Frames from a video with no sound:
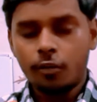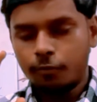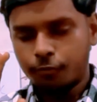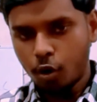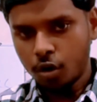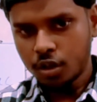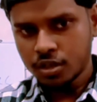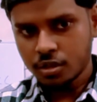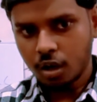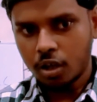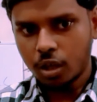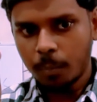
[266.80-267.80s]
Focus
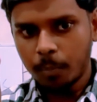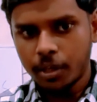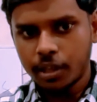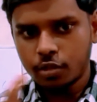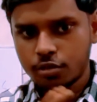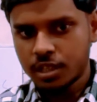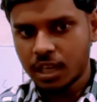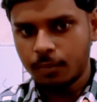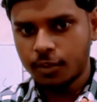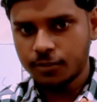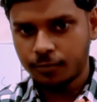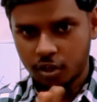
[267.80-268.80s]
on completing your
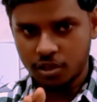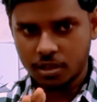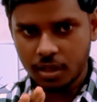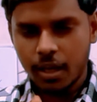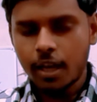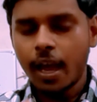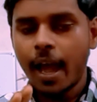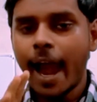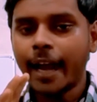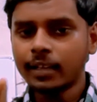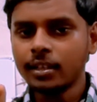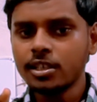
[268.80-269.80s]
syllabus first,
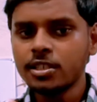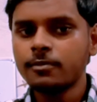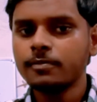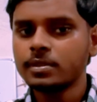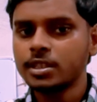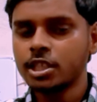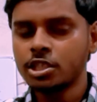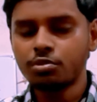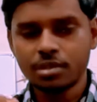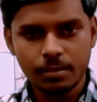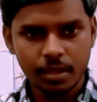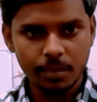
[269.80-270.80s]
at least 60 to
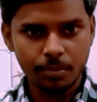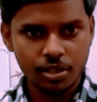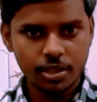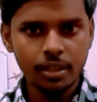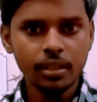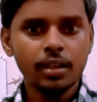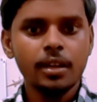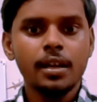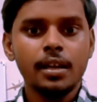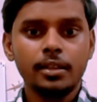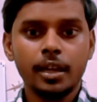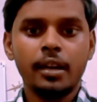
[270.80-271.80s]
70%.
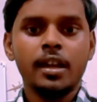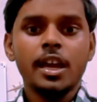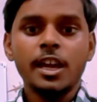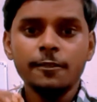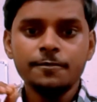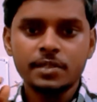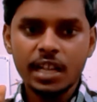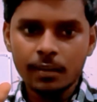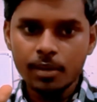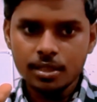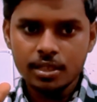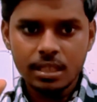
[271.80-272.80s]
Then if
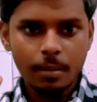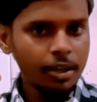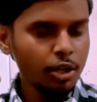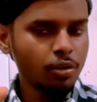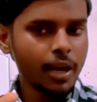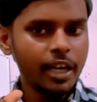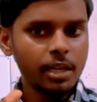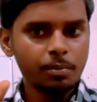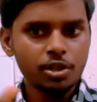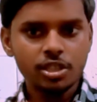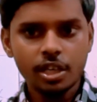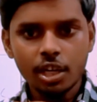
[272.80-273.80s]
syllabus is 70 to
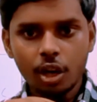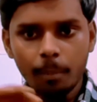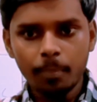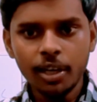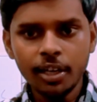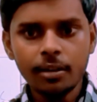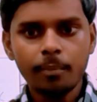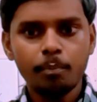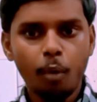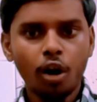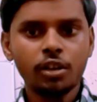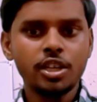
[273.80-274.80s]
90% complete,
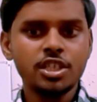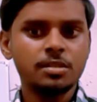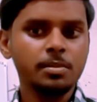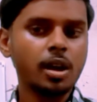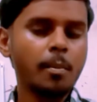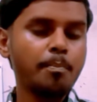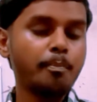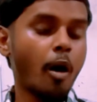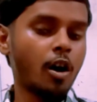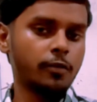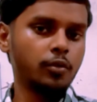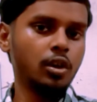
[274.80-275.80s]
mock tests become
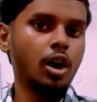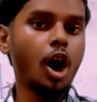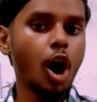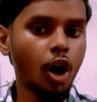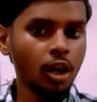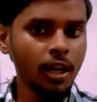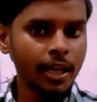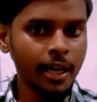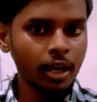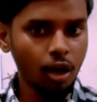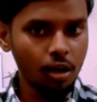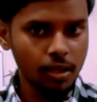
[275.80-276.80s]
powerful only
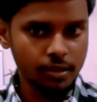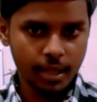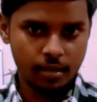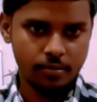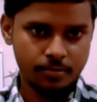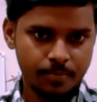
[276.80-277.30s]
and only then.